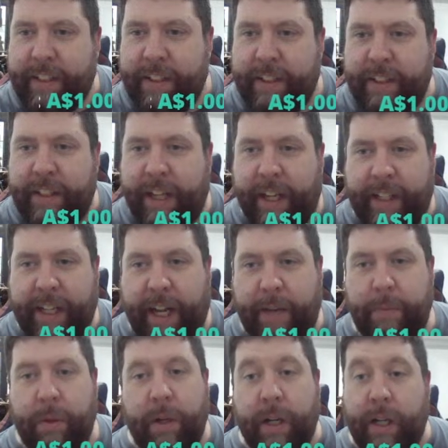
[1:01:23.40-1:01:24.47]
Yeah,
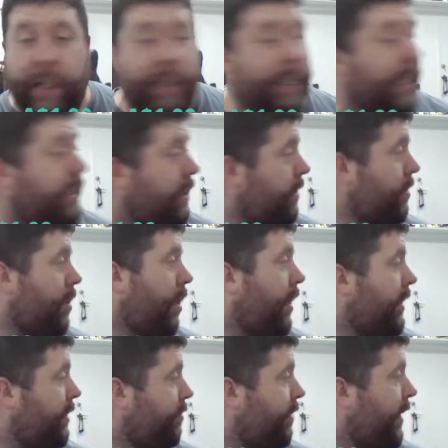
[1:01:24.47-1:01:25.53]
Cable. That's a
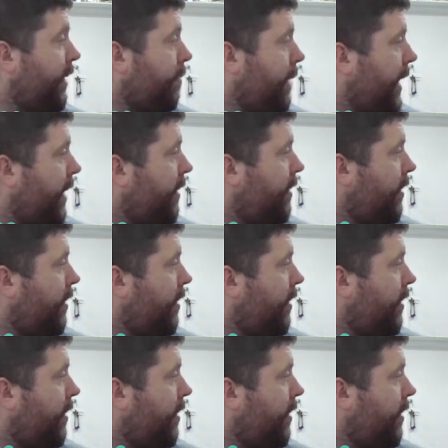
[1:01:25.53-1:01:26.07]
nice figure, man.